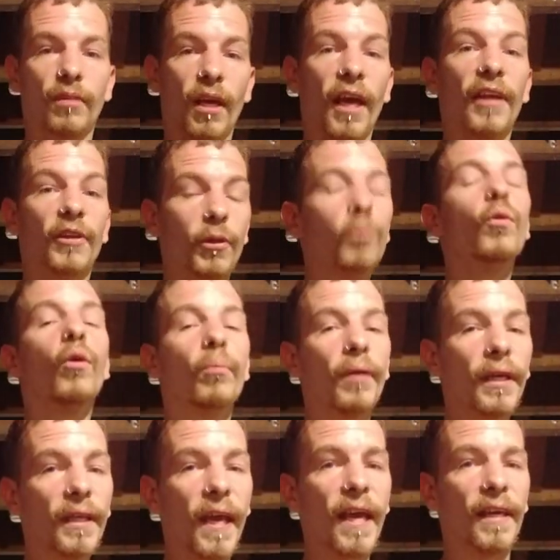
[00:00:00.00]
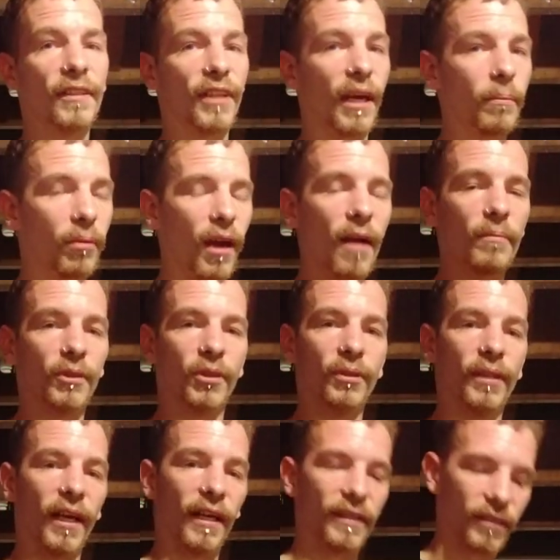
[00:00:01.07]
and you will make gains, I promise you
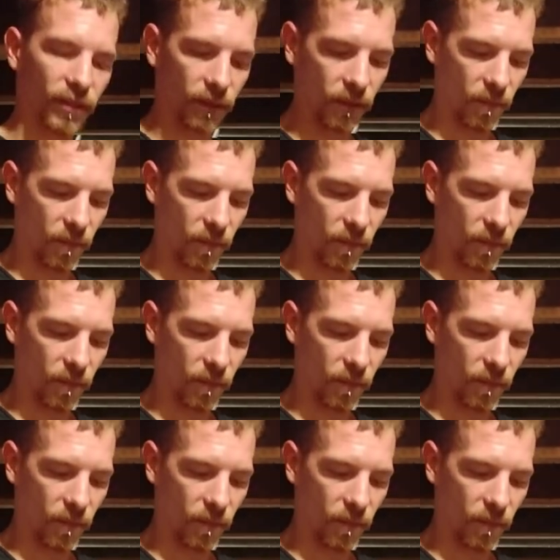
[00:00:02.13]
guys.